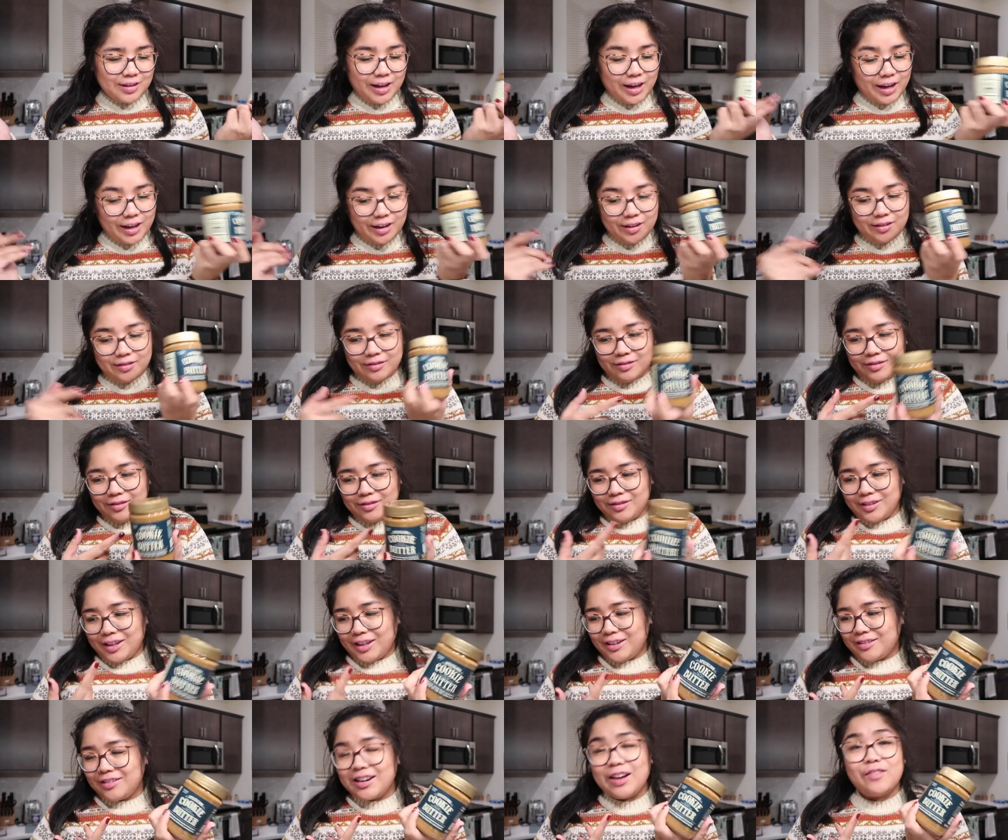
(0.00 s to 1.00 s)
I
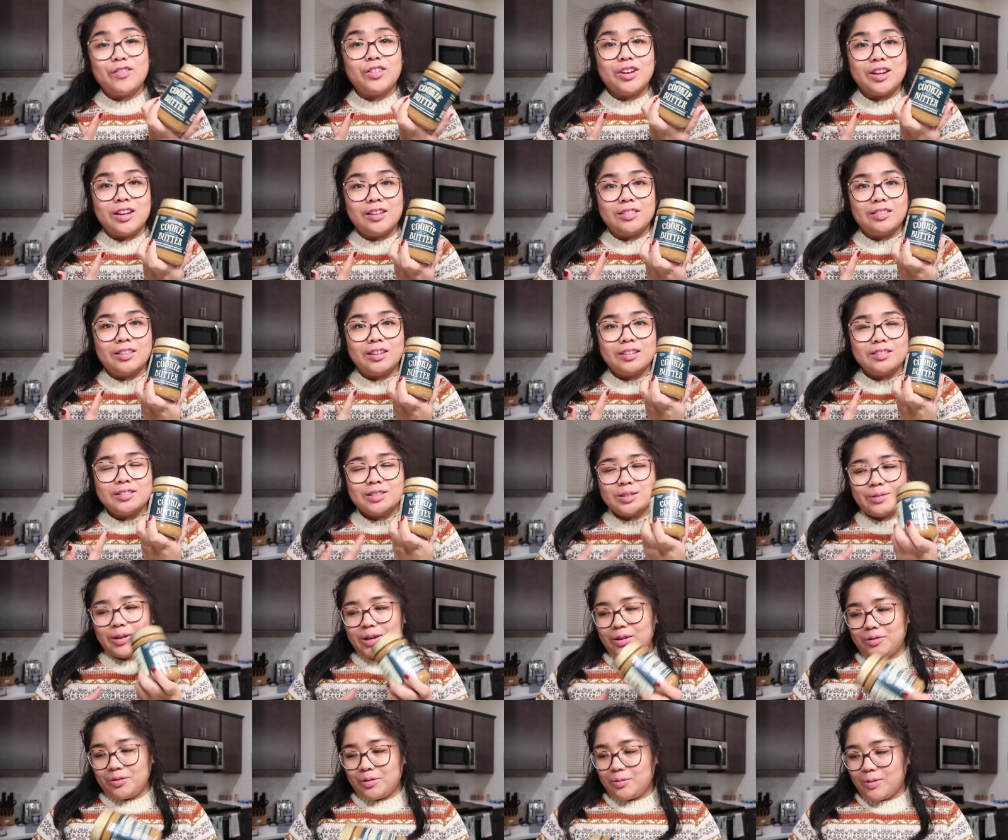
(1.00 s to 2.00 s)
like never eat this, so
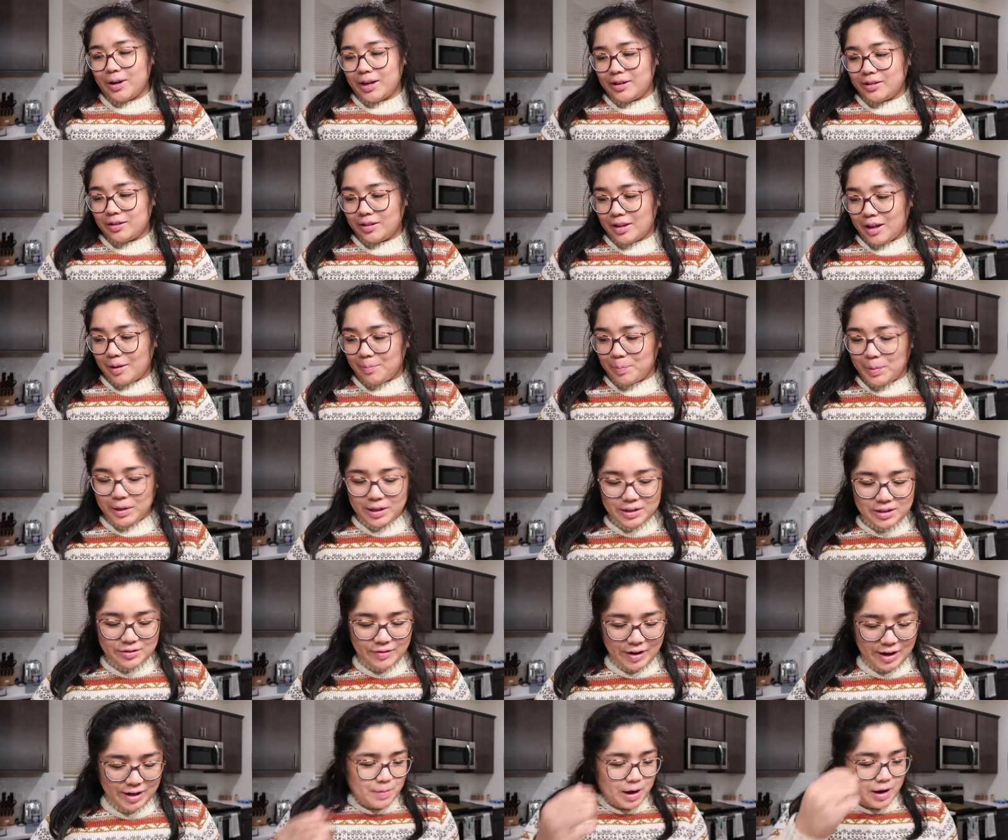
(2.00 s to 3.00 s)
I don't know why I did that, but
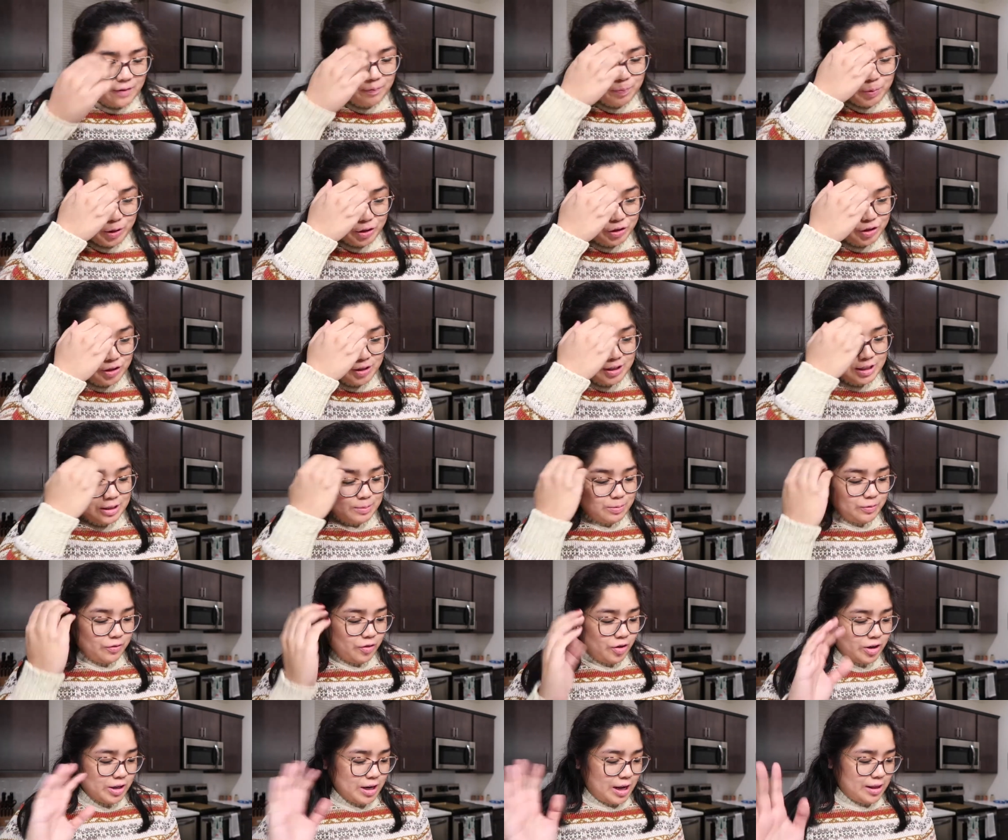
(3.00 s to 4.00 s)
it's fine. I've purchased this
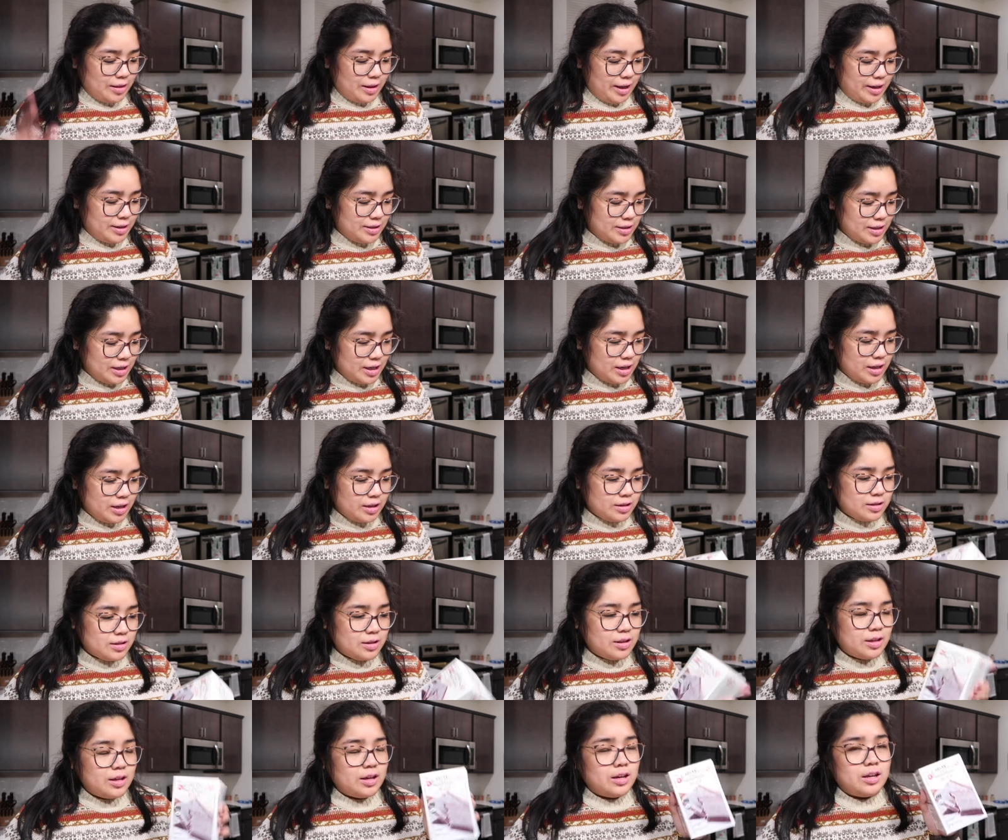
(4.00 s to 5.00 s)
before and I liked it.
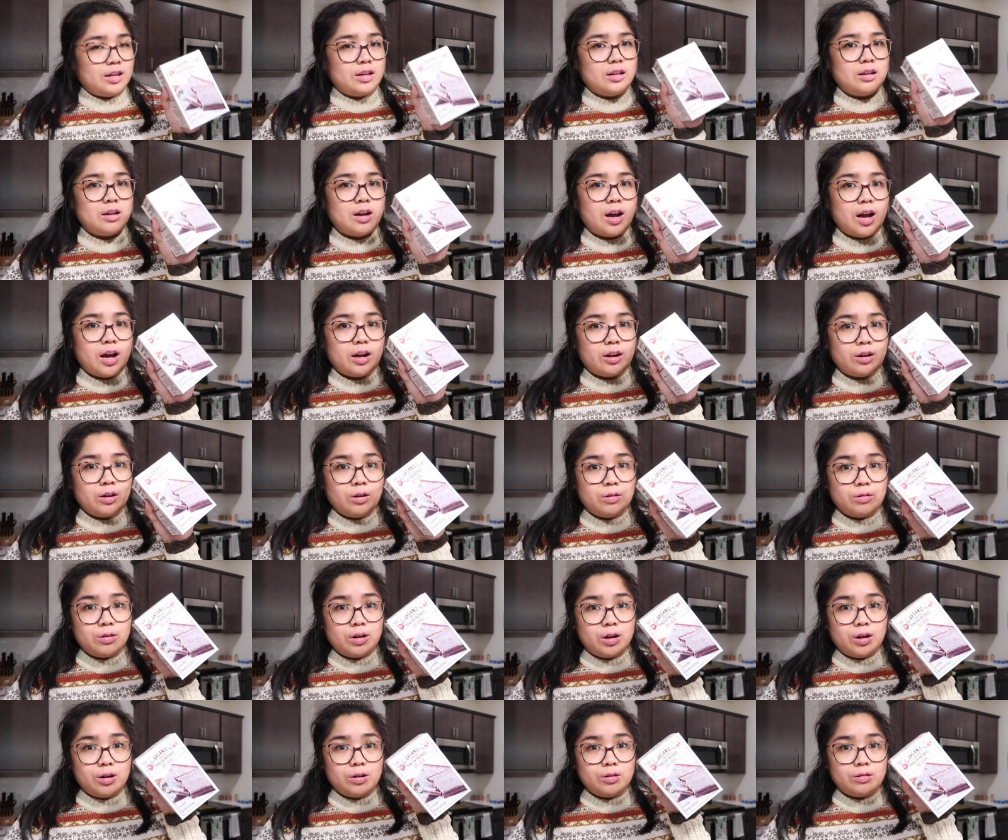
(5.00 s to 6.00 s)
It's the hot
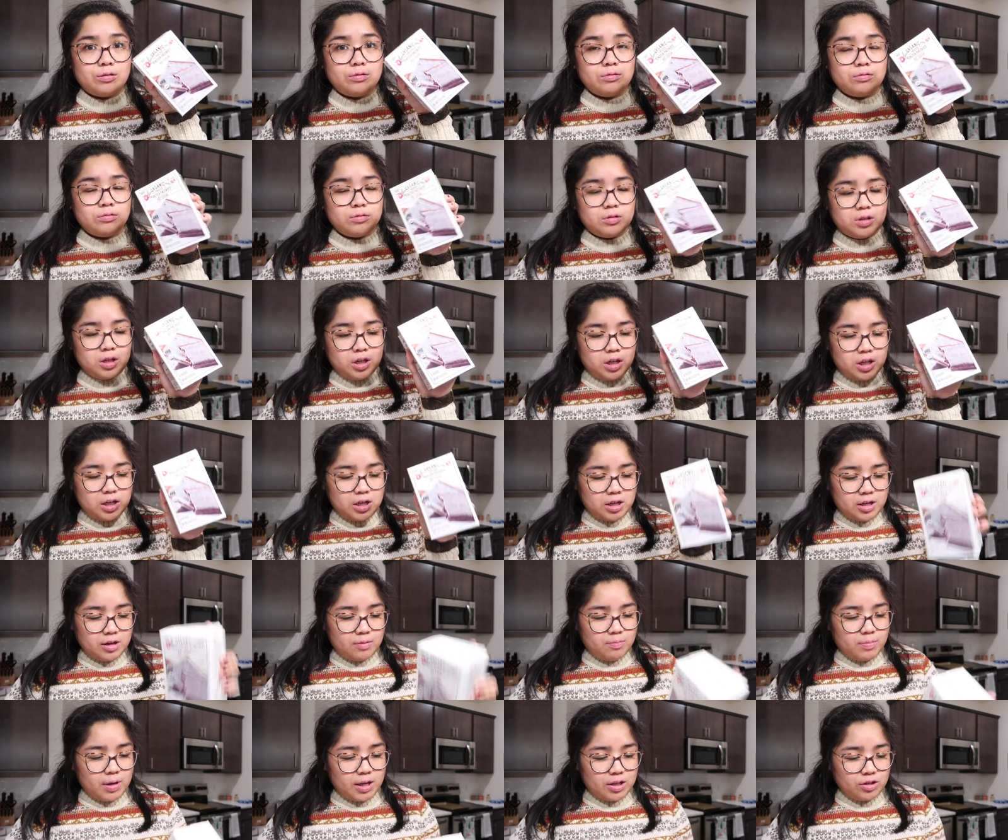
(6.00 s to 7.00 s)
cocoa
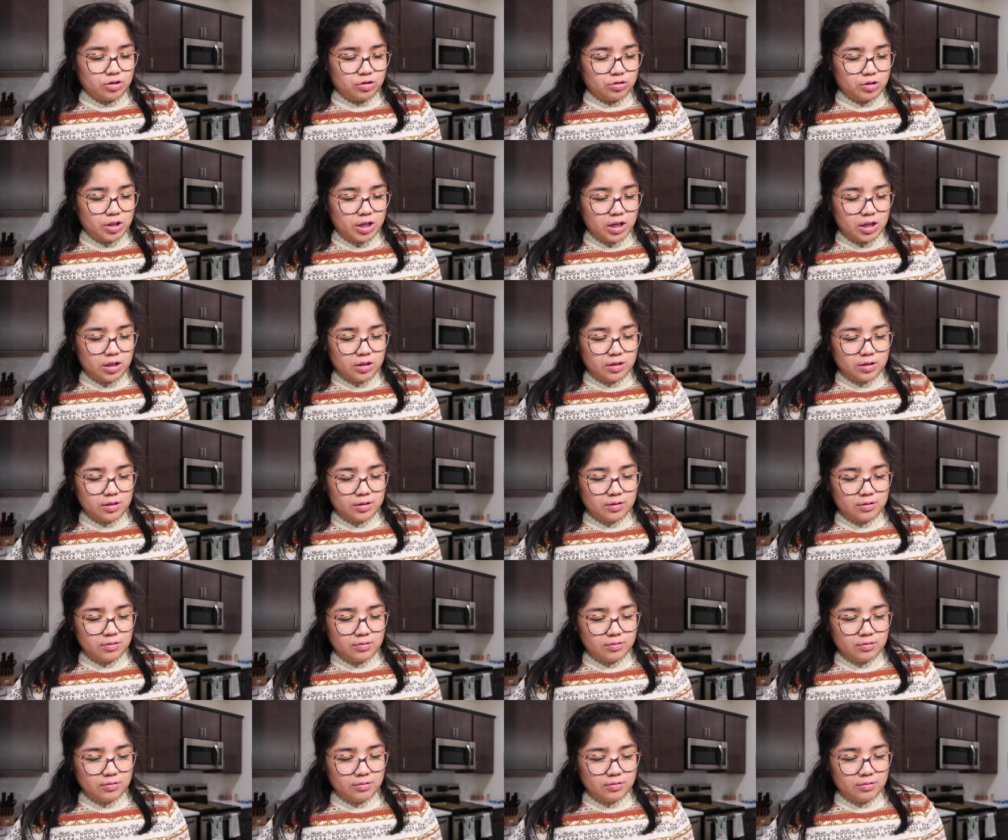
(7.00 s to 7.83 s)
pastries.